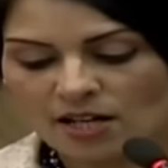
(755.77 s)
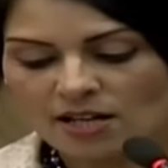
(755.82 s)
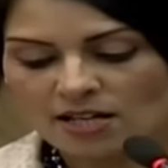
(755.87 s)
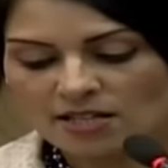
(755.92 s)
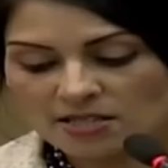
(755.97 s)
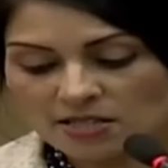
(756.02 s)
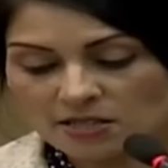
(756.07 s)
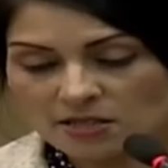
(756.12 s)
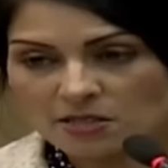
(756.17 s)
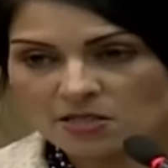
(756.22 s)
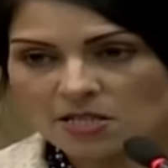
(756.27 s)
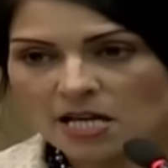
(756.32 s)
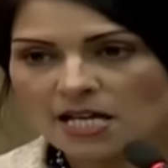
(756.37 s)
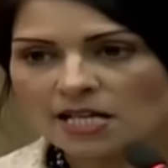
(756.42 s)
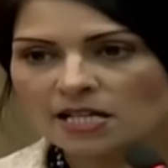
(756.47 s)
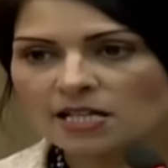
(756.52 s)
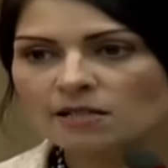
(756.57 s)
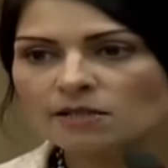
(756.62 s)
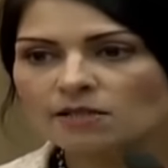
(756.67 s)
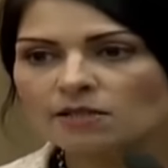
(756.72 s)
Since
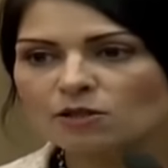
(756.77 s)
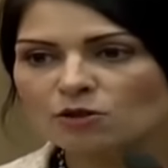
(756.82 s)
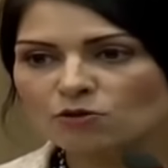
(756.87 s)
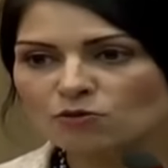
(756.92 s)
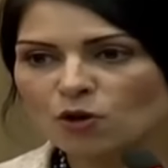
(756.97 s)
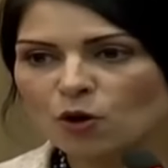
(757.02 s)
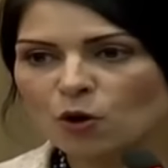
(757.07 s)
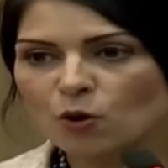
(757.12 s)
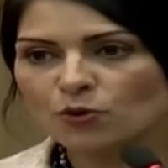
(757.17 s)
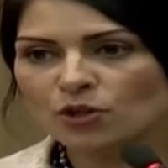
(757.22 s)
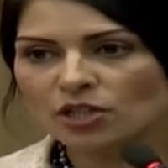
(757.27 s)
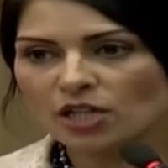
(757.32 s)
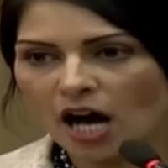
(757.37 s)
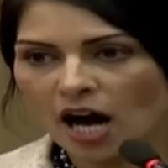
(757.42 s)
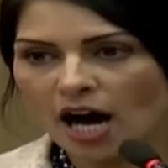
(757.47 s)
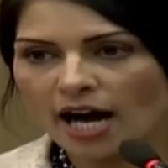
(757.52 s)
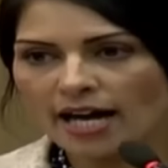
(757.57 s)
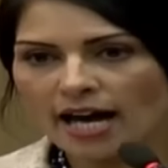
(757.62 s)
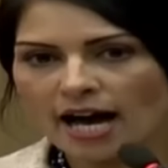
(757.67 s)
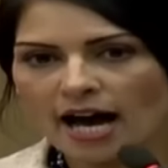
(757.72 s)
taking the role that
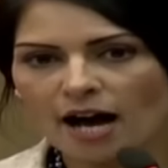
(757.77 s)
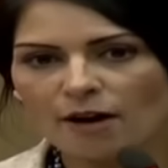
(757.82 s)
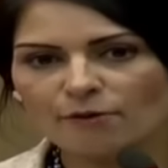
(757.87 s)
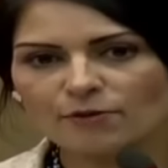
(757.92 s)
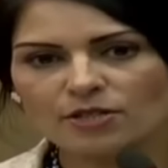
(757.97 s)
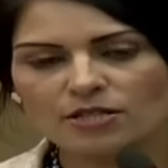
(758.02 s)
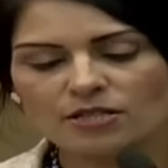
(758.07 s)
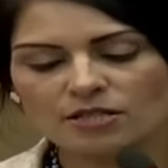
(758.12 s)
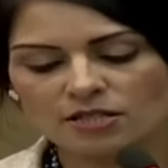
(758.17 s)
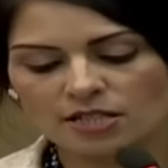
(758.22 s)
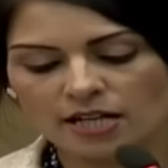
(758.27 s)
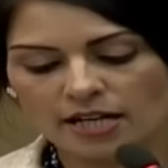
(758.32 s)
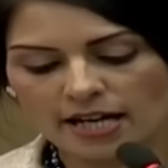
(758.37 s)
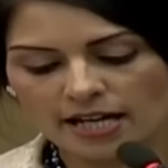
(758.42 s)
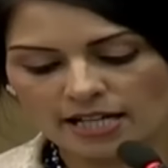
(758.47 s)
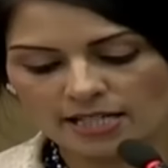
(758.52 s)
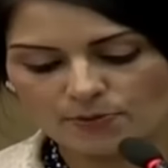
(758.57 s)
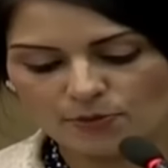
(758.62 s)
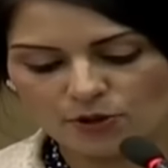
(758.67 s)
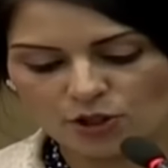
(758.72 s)
I have as the
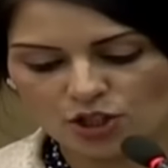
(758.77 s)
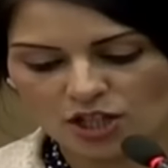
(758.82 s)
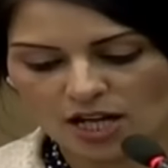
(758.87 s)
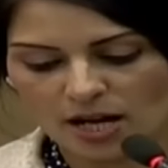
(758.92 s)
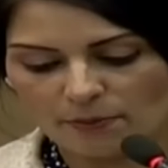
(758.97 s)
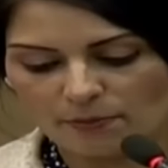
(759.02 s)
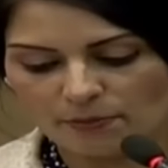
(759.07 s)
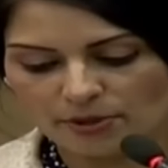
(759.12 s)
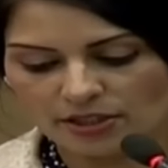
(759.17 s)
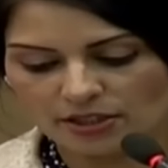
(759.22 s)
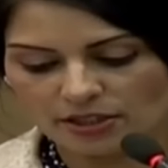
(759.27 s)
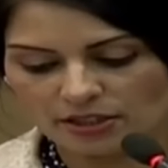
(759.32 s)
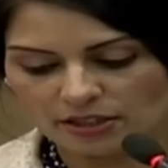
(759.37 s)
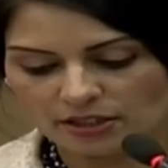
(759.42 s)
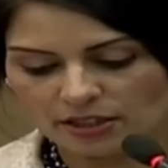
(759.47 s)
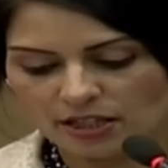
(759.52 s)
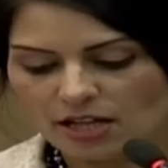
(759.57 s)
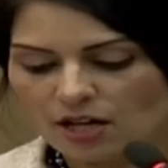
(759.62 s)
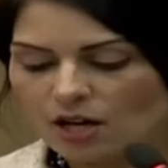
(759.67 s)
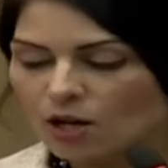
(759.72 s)
diaspora champion,